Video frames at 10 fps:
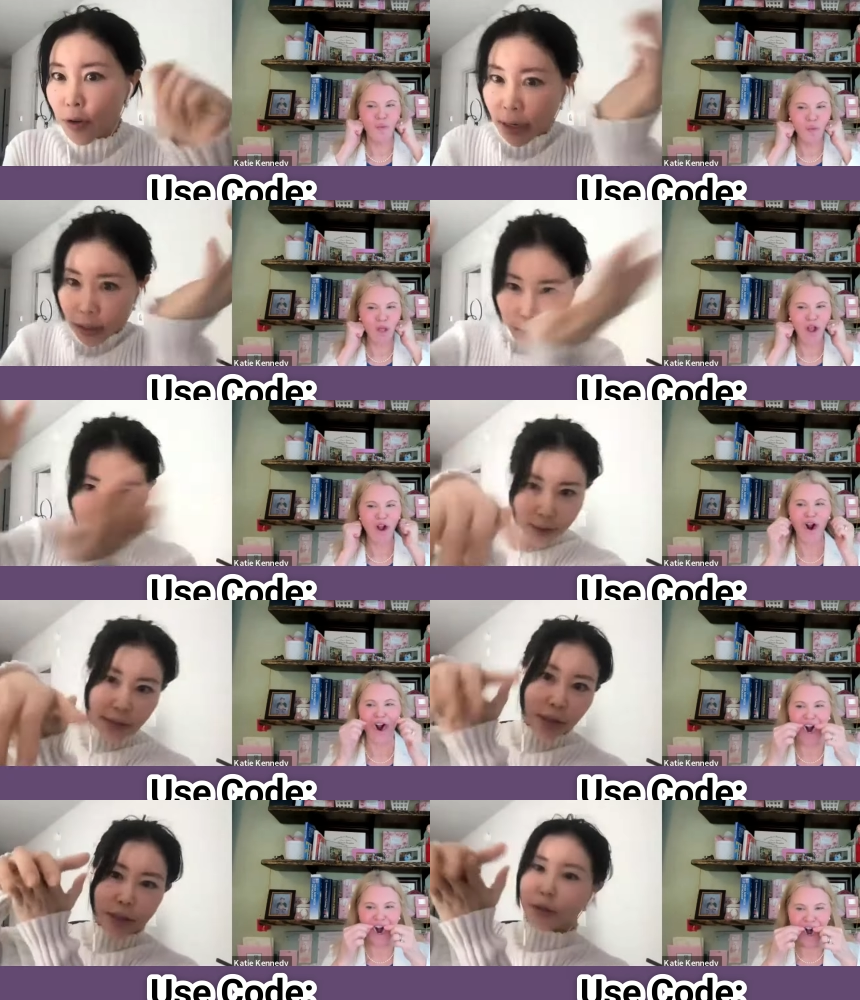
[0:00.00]
Speaker 1: if you are
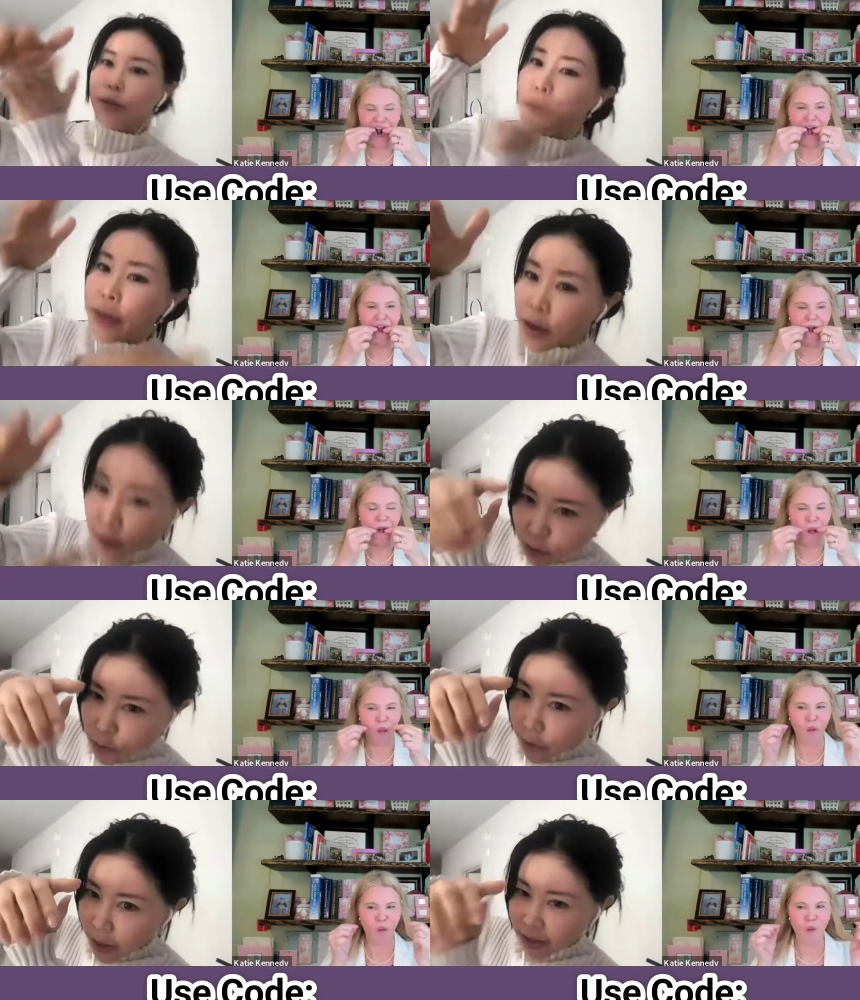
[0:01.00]
already you think you're
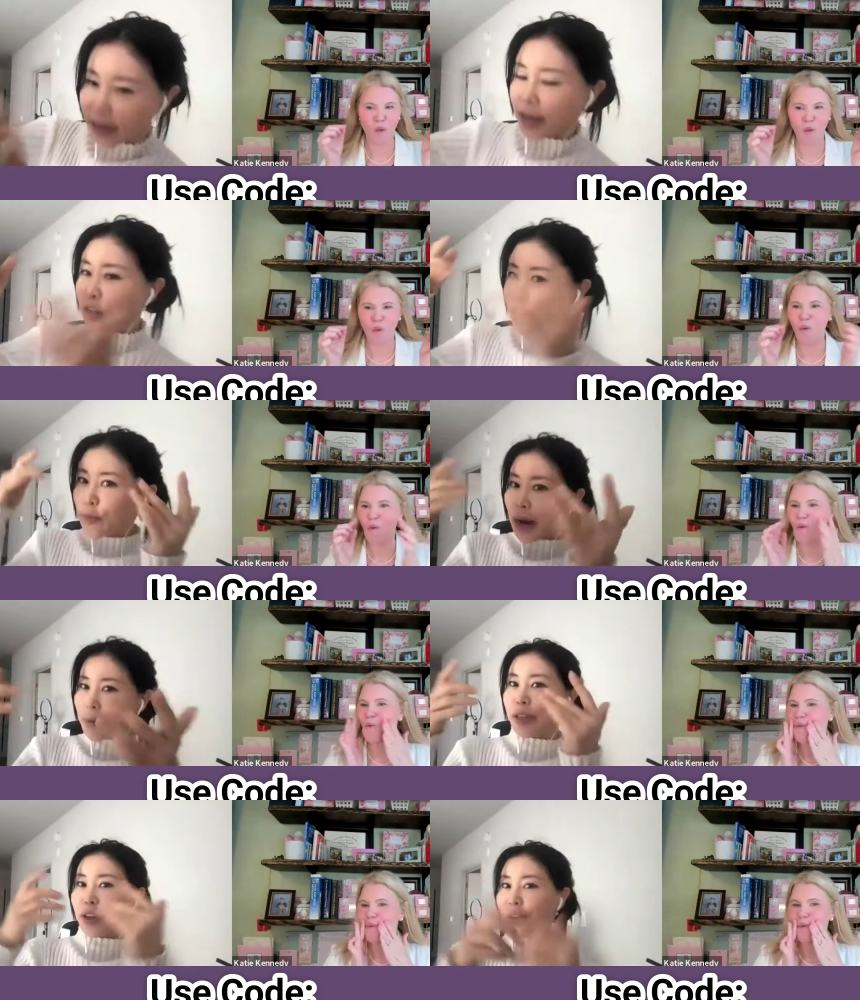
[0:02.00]
doing it, you
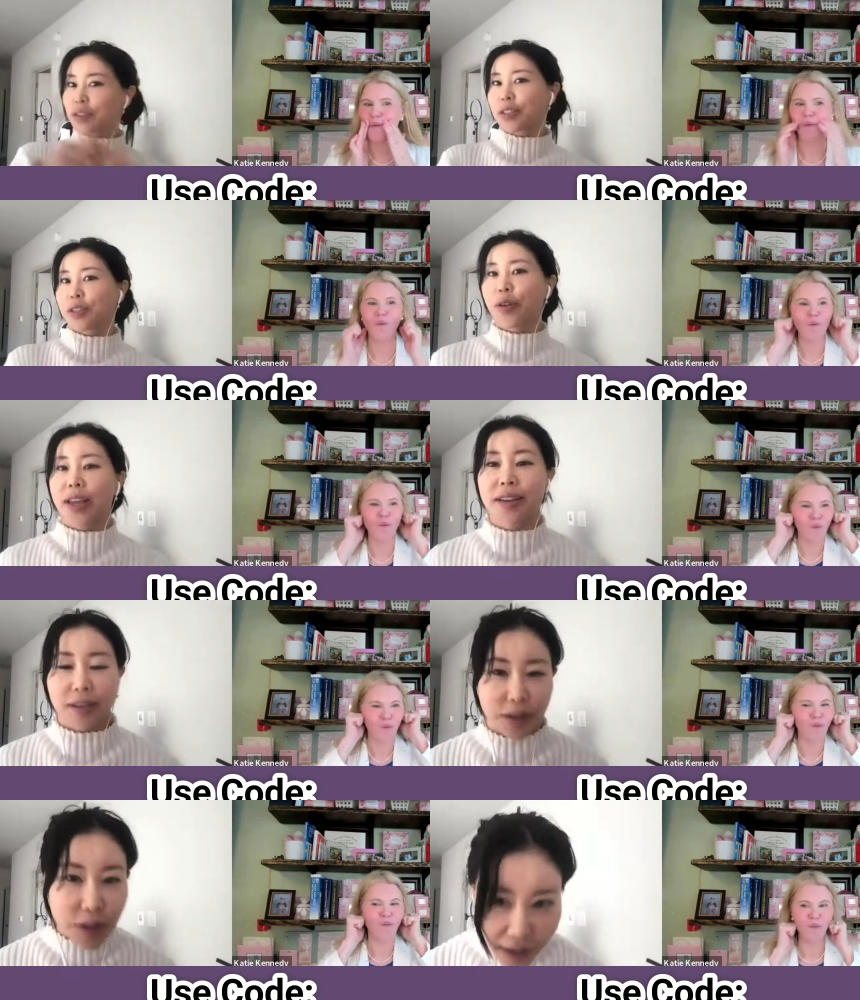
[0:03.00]
might be not doing
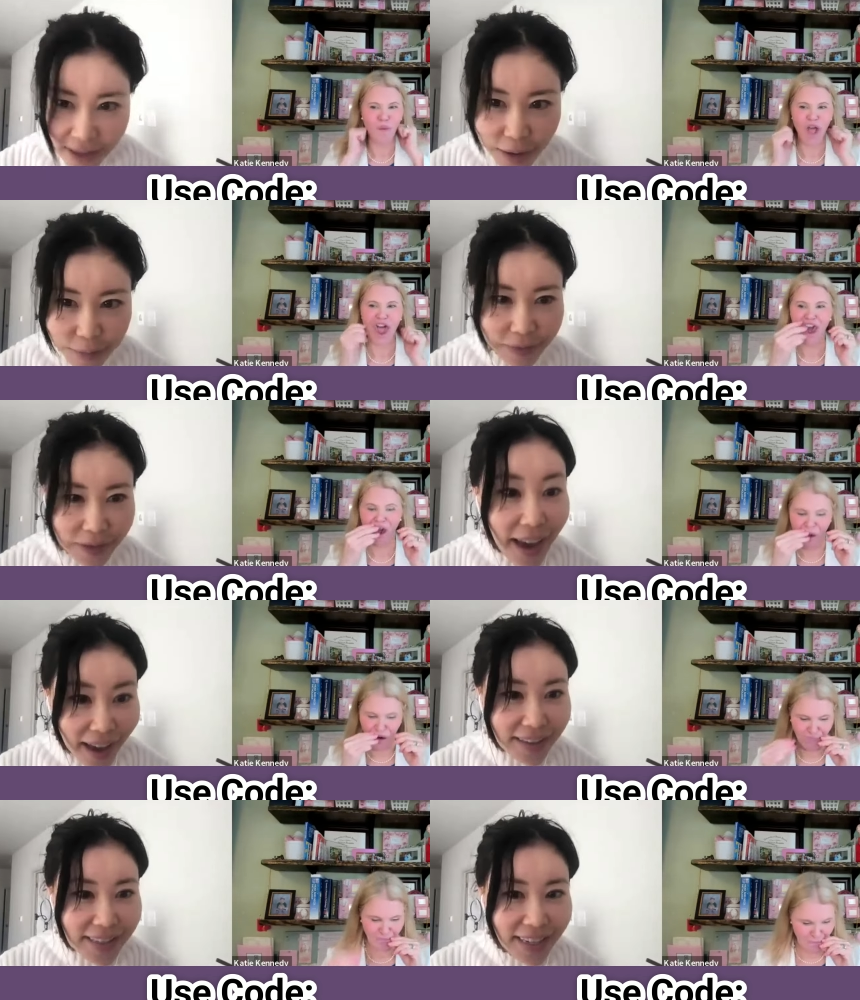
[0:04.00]
good enough
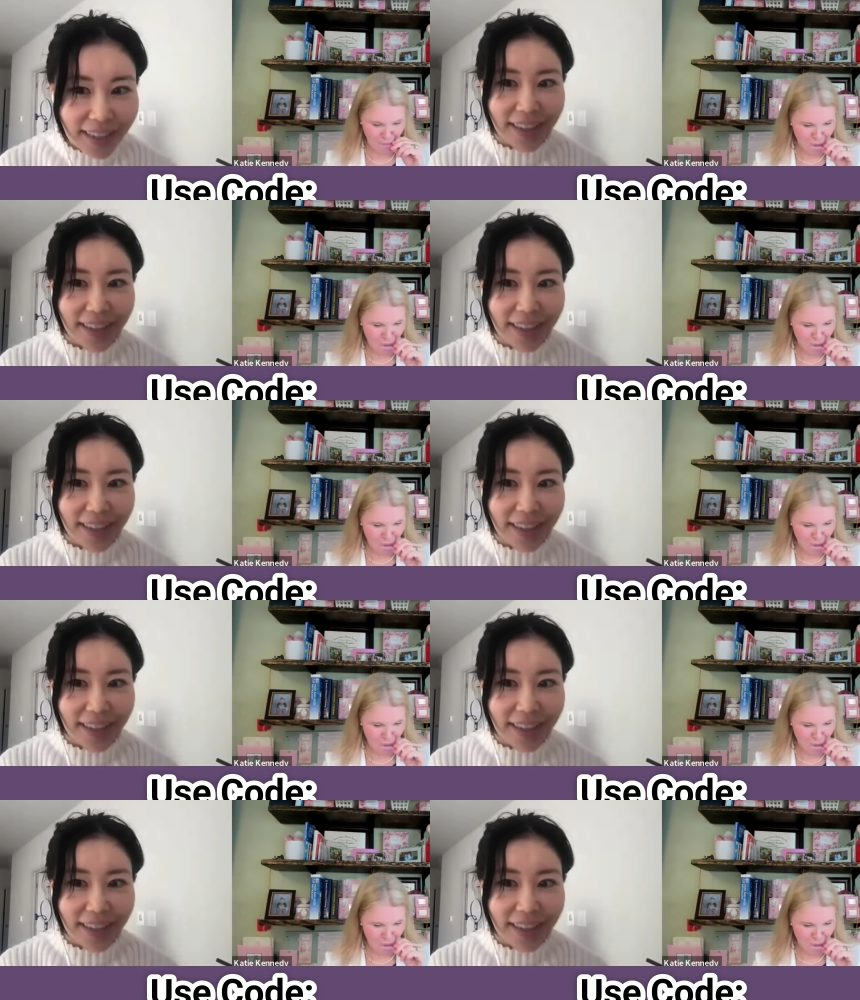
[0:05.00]
yet.